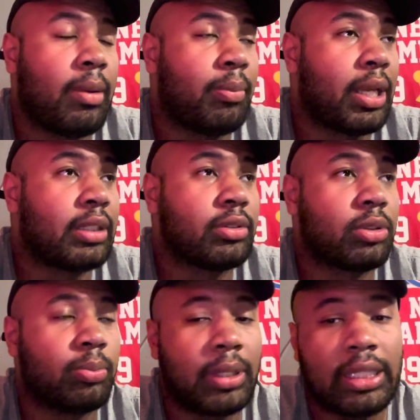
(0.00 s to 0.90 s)
Minus
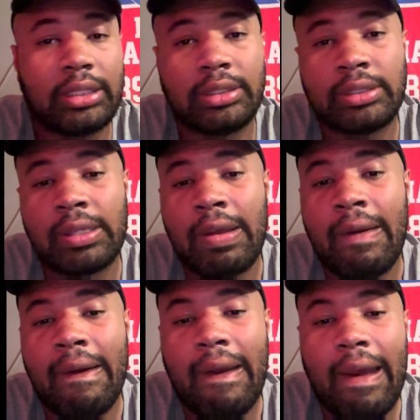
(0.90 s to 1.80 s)
Zubelis,
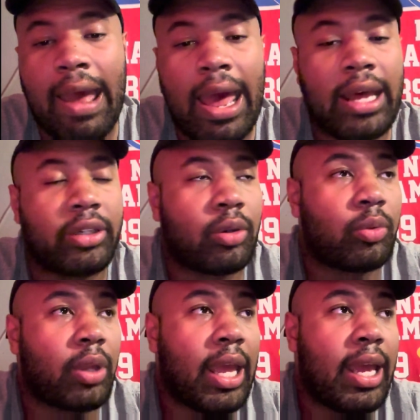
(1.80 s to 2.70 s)
I
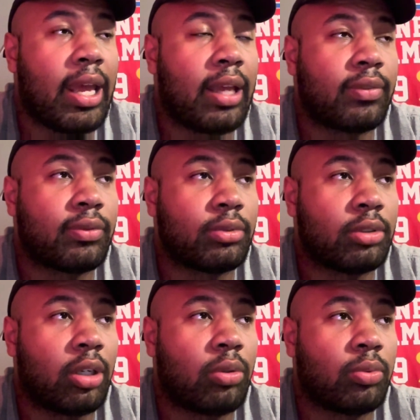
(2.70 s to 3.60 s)
don't have
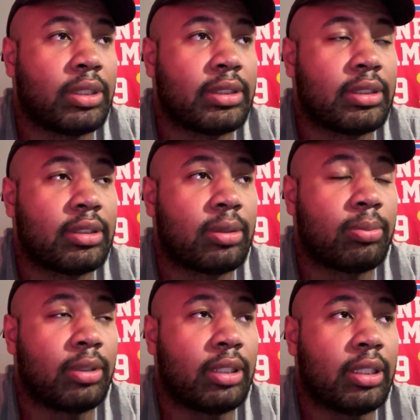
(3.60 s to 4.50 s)
no reason to
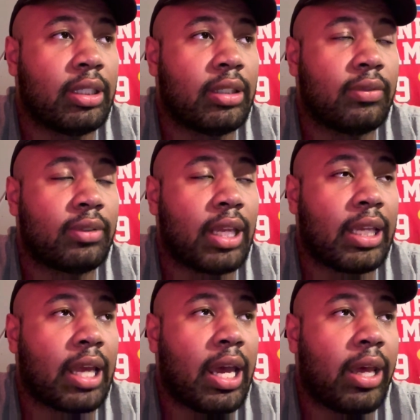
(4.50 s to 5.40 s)
believe,
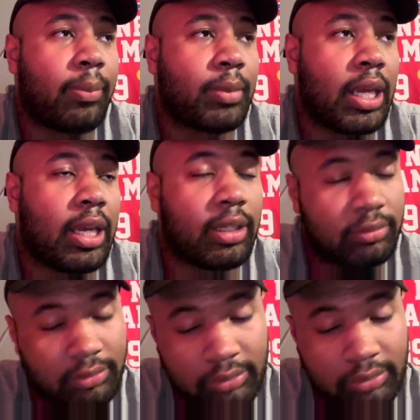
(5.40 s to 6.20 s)
like, I'm not